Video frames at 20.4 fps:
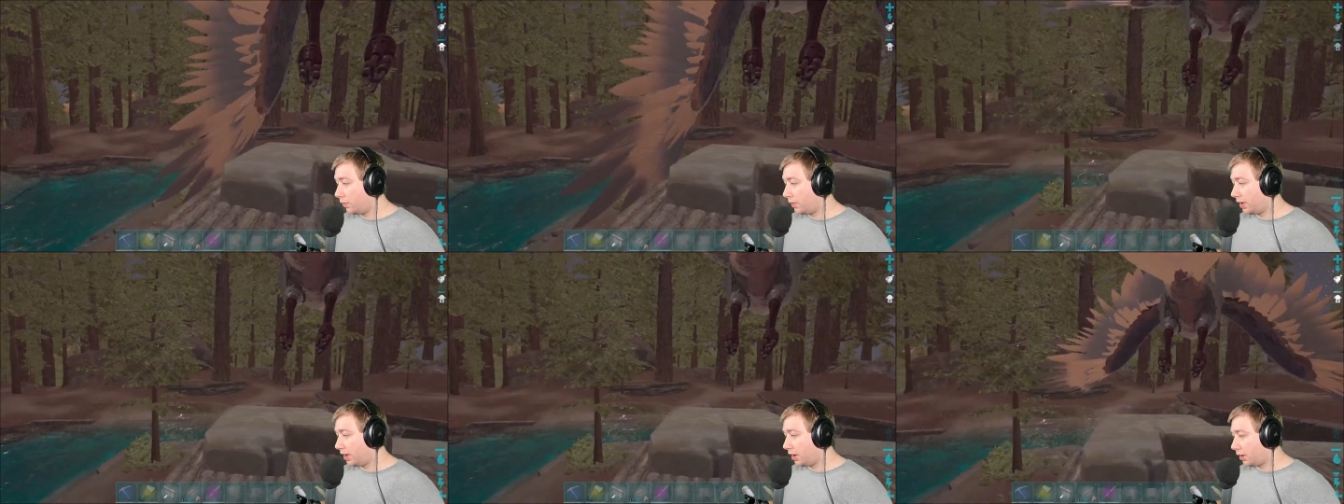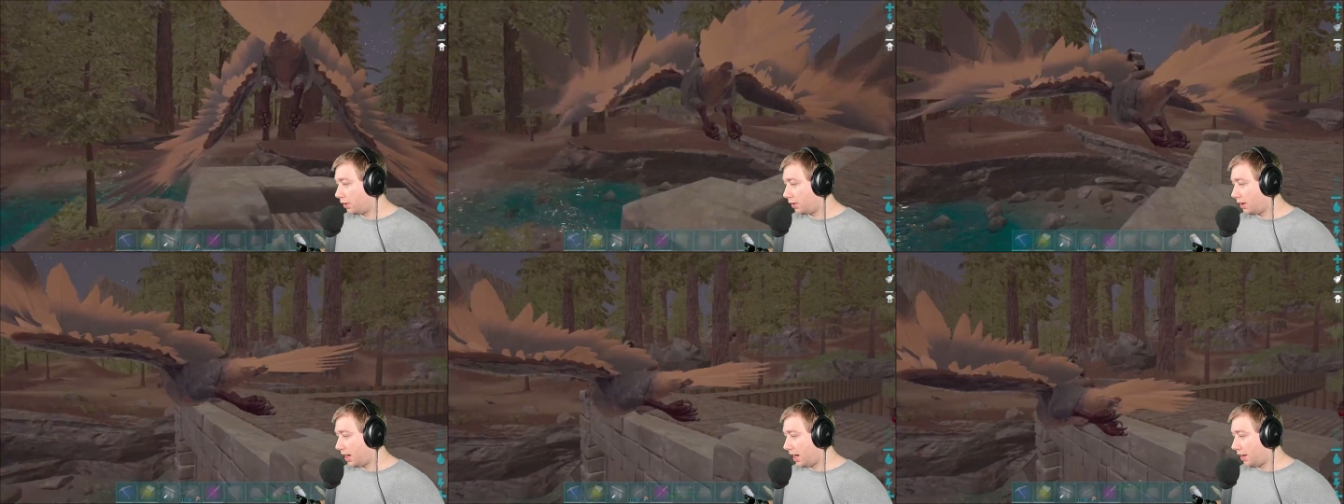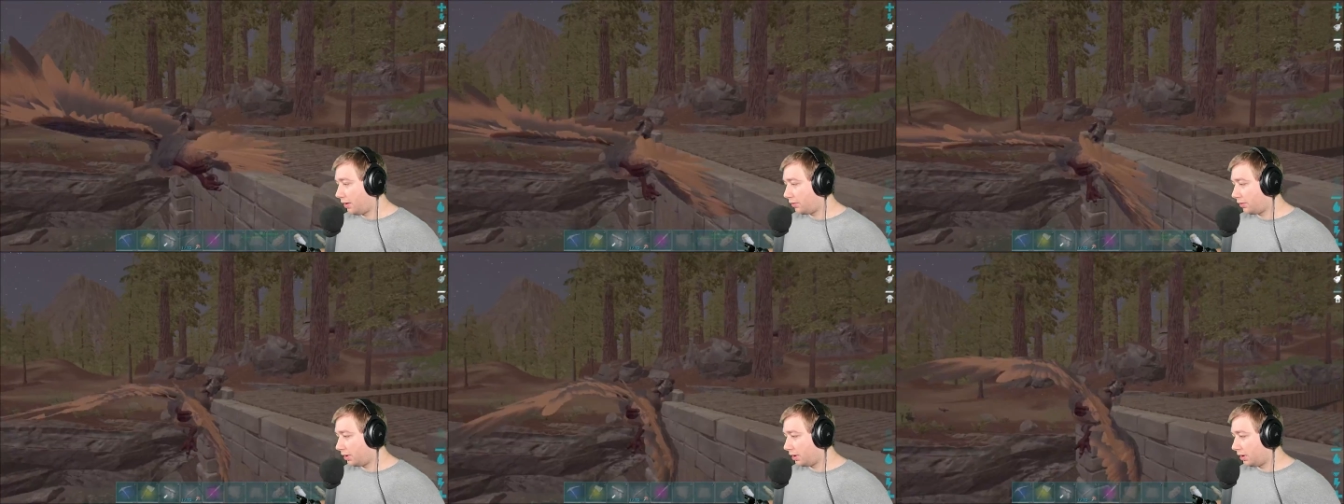We are
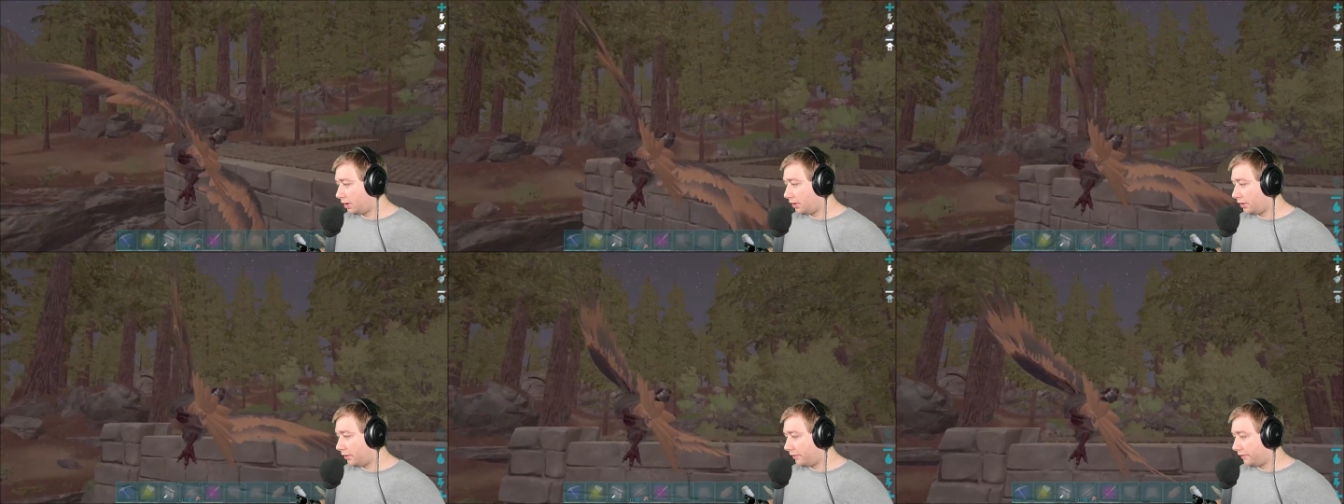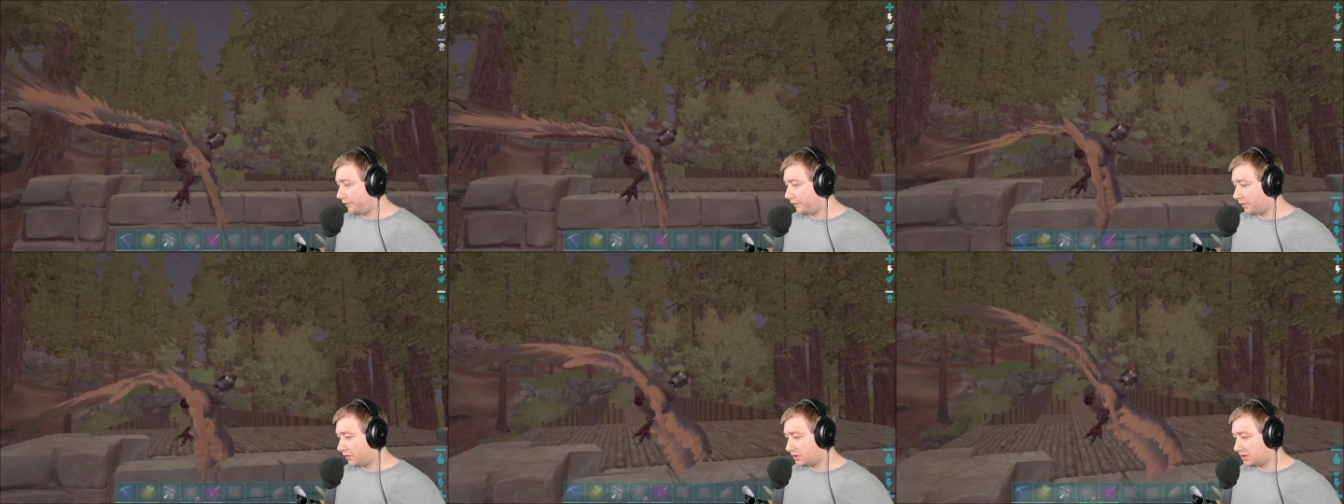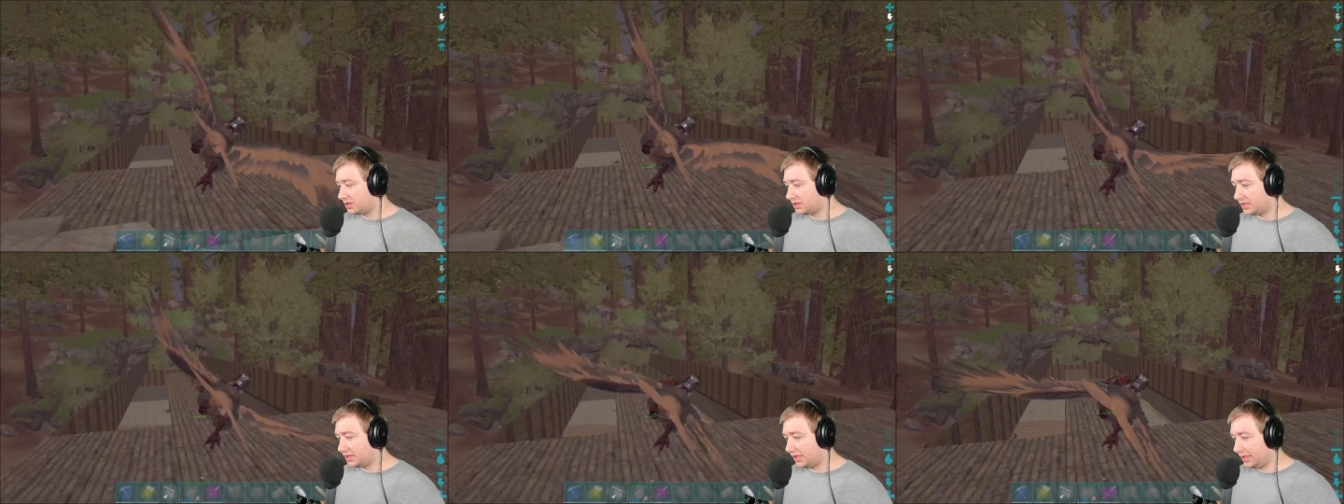out of
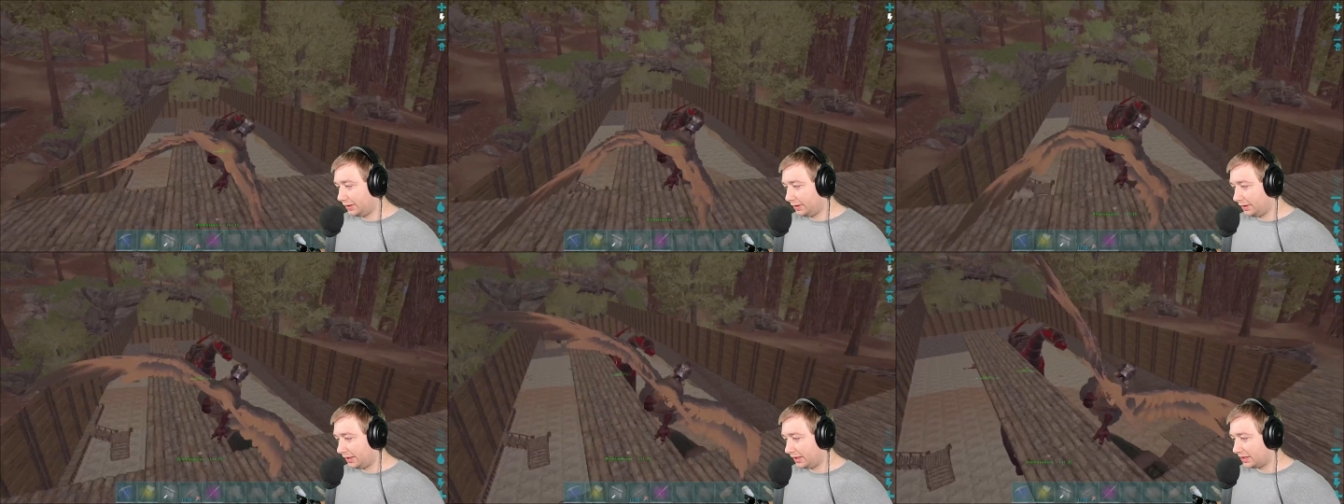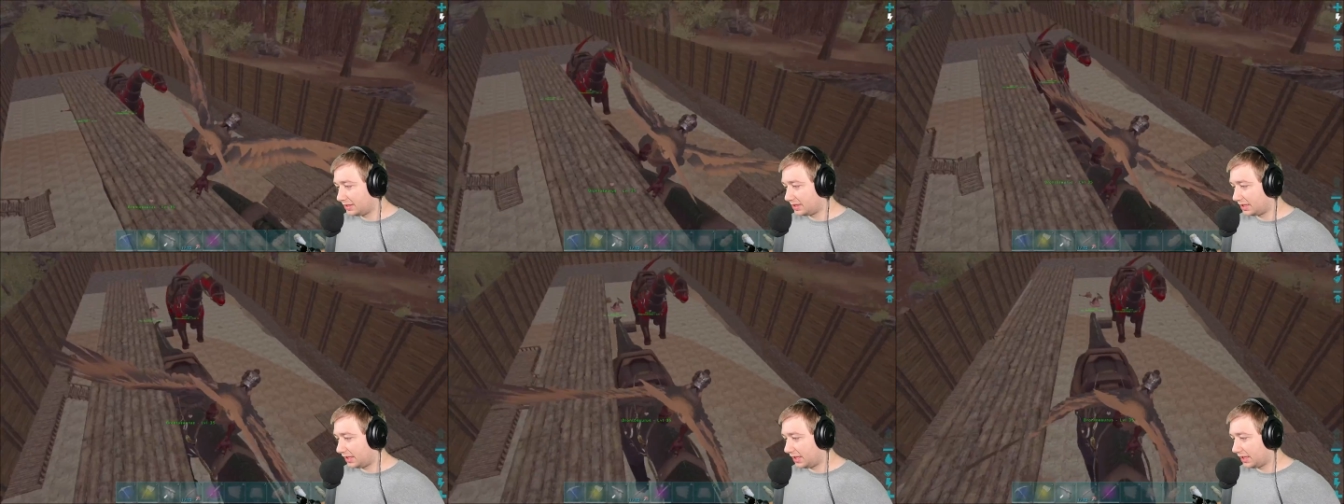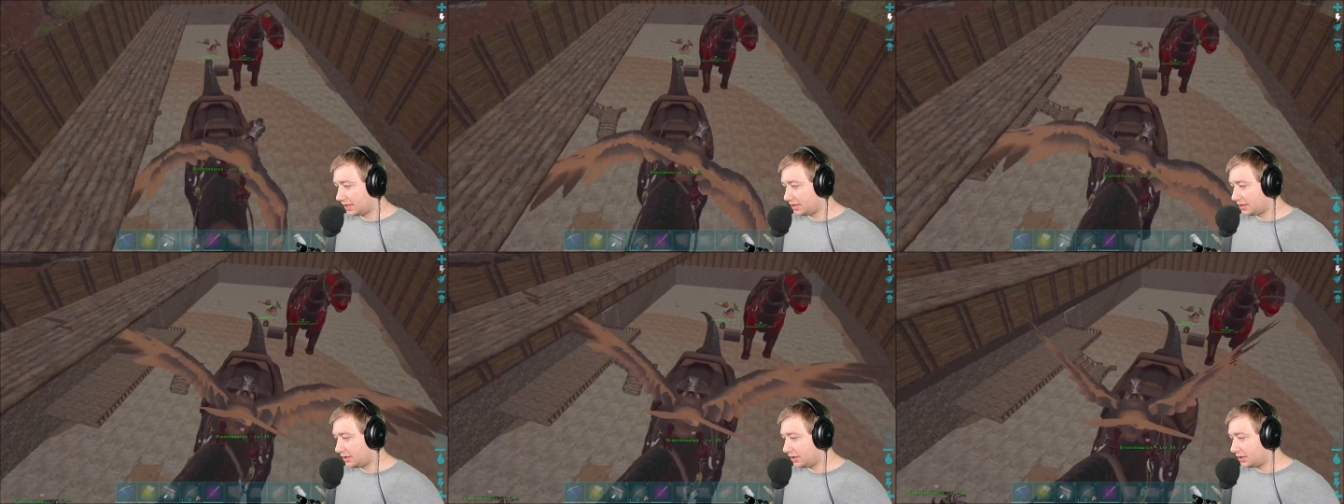ceilings
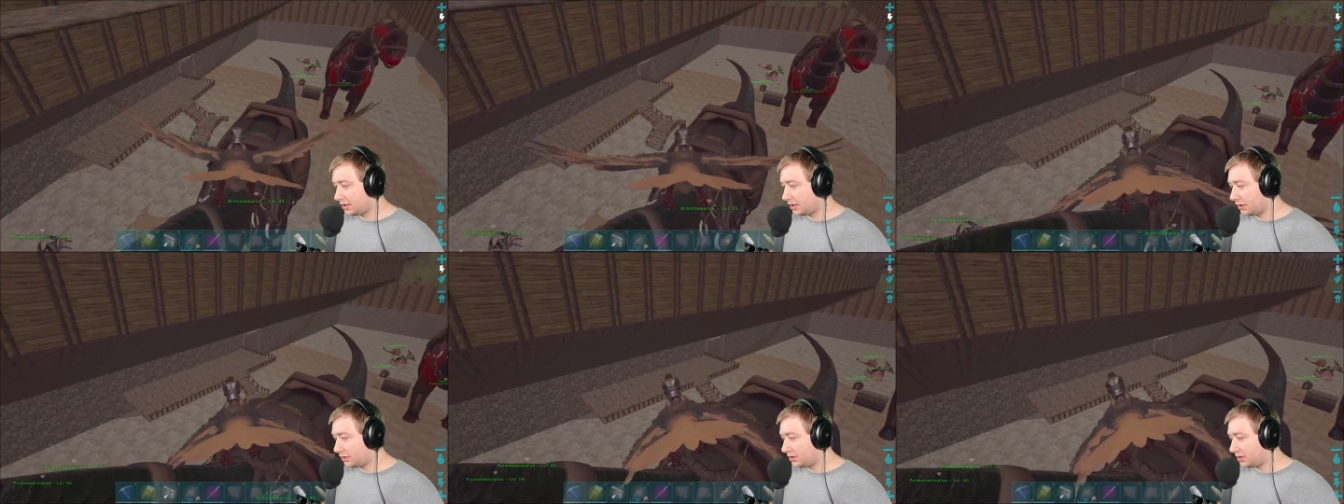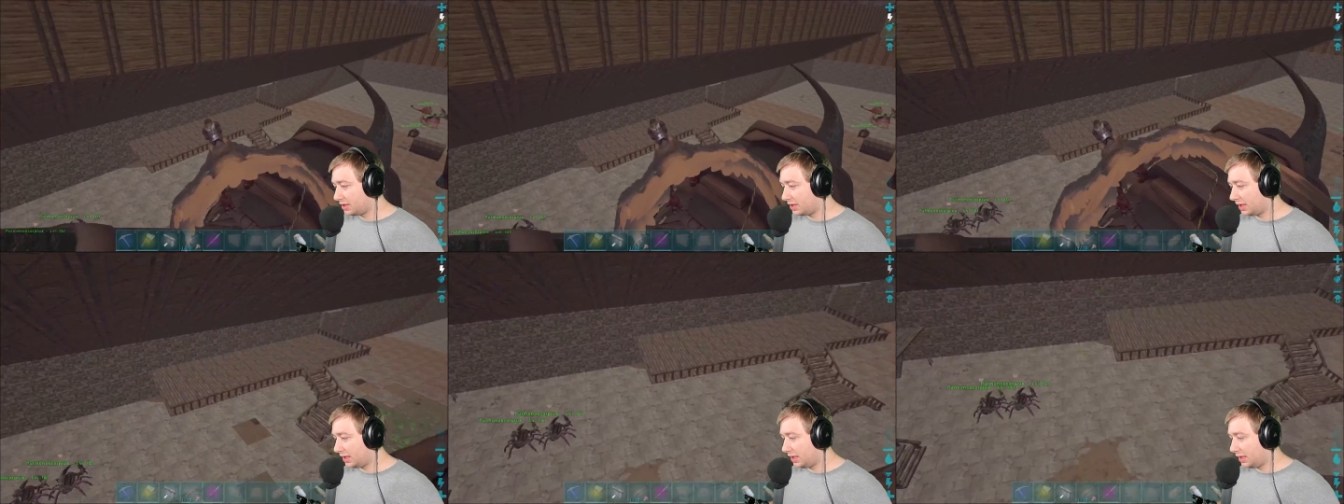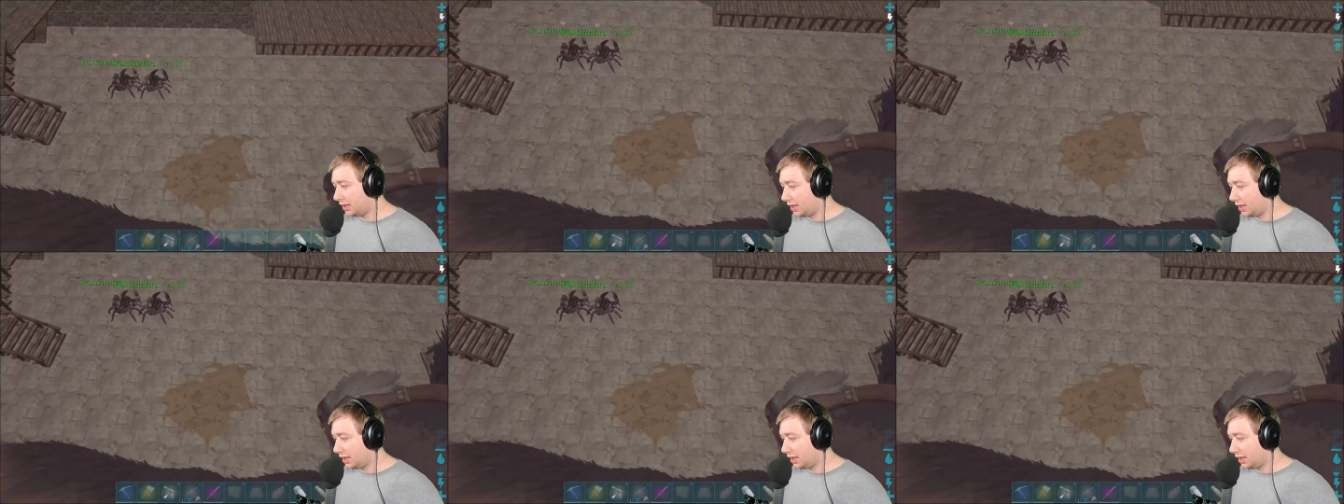again, so let's go see.